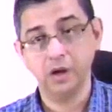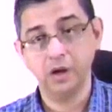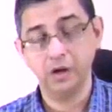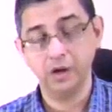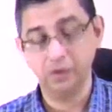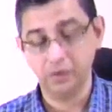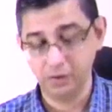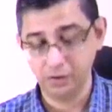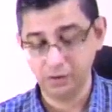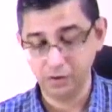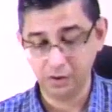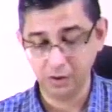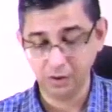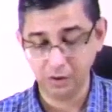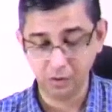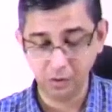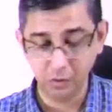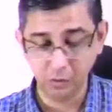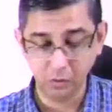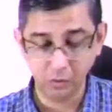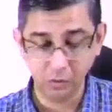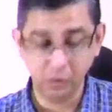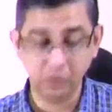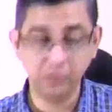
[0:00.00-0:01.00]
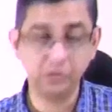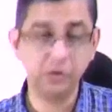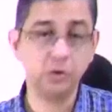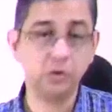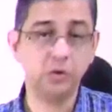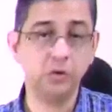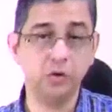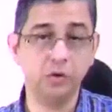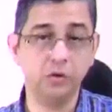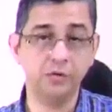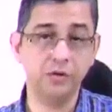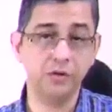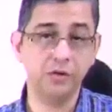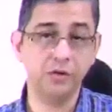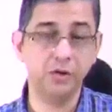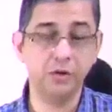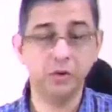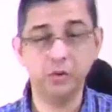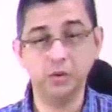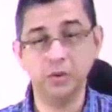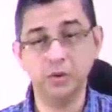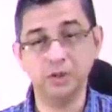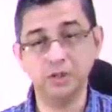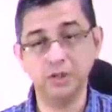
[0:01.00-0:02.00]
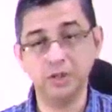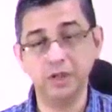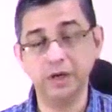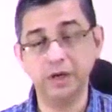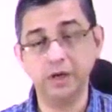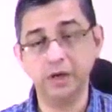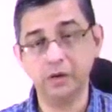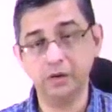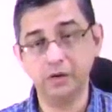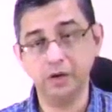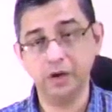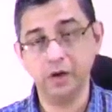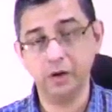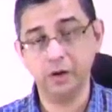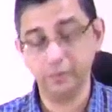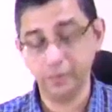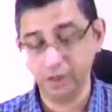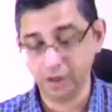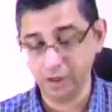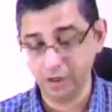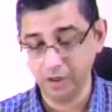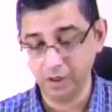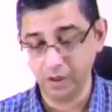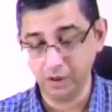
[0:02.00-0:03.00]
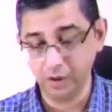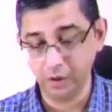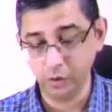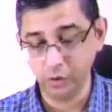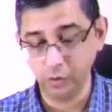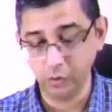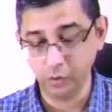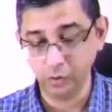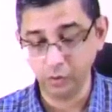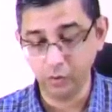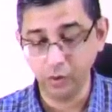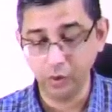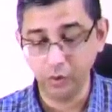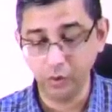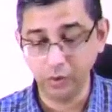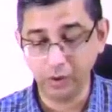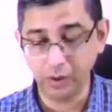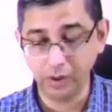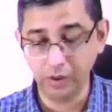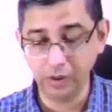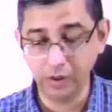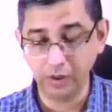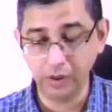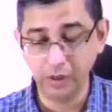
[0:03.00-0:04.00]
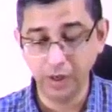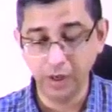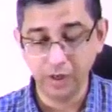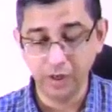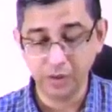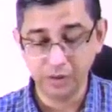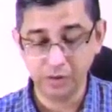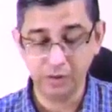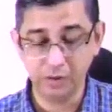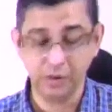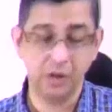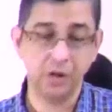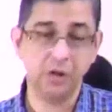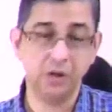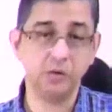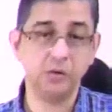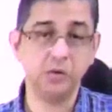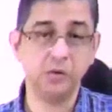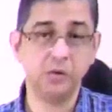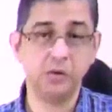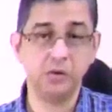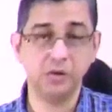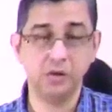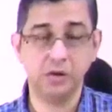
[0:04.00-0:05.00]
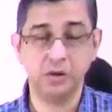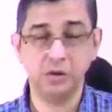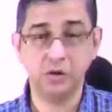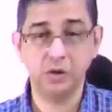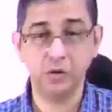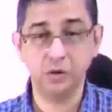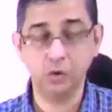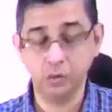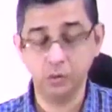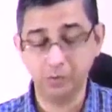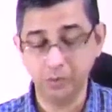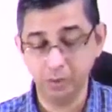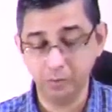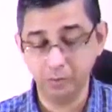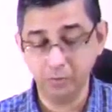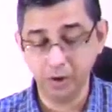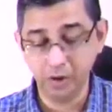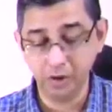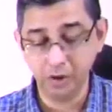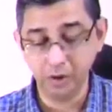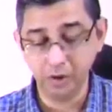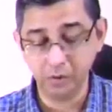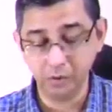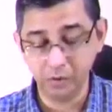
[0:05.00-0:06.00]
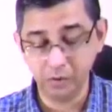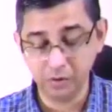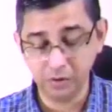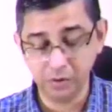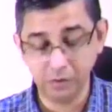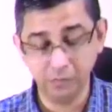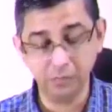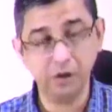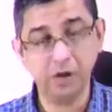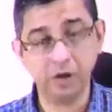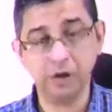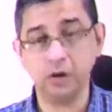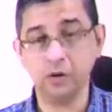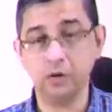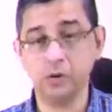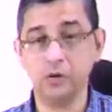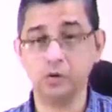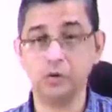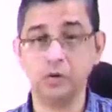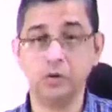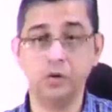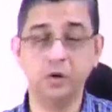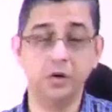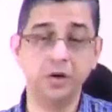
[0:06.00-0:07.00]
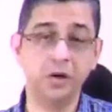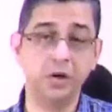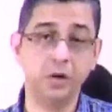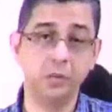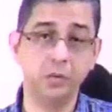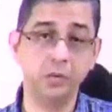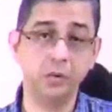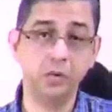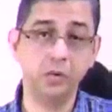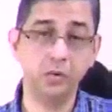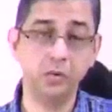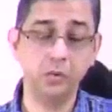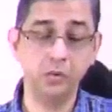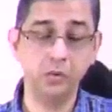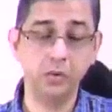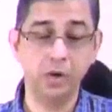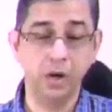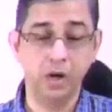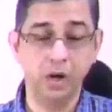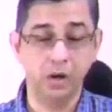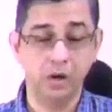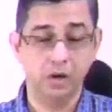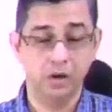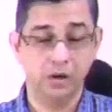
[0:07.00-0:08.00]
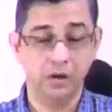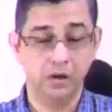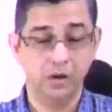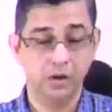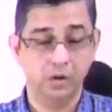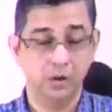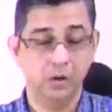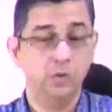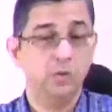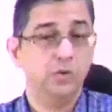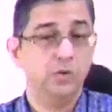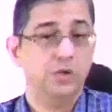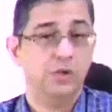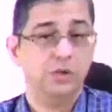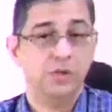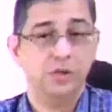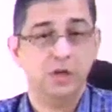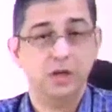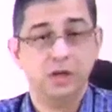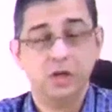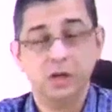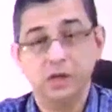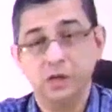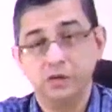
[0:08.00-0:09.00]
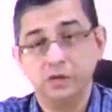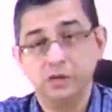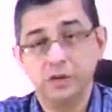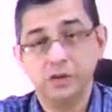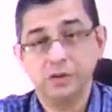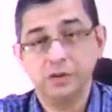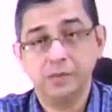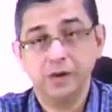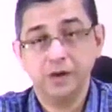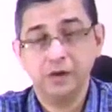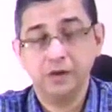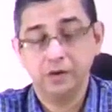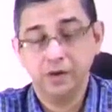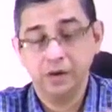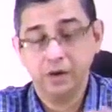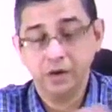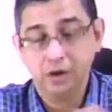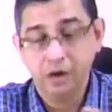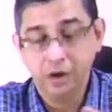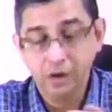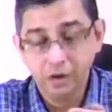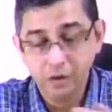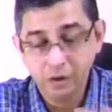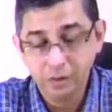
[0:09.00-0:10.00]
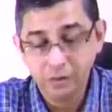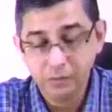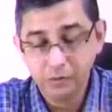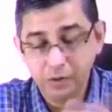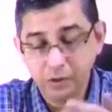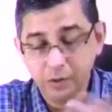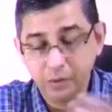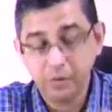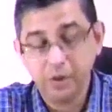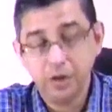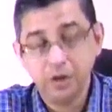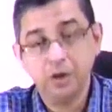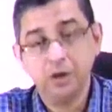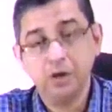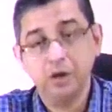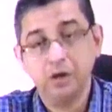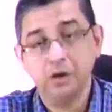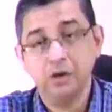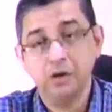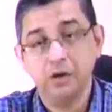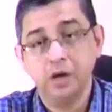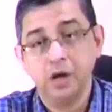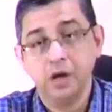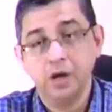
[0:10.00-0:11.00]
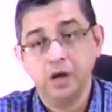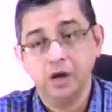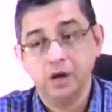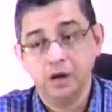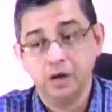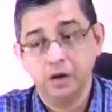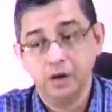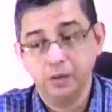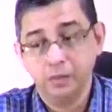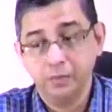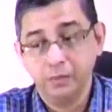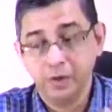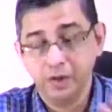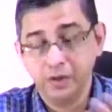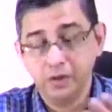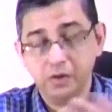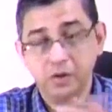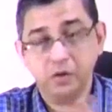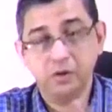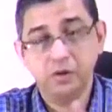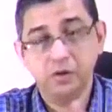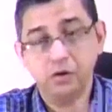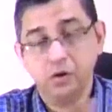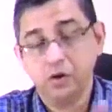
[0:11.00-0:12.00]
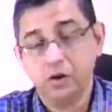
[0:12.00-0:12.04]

In this case, you should obviously do a CT or a MRI head to rule out any CNS cause. Like there could be a berry aneurysm that can also contribute to ptosis. Like I have explained that unruptured berry can press on the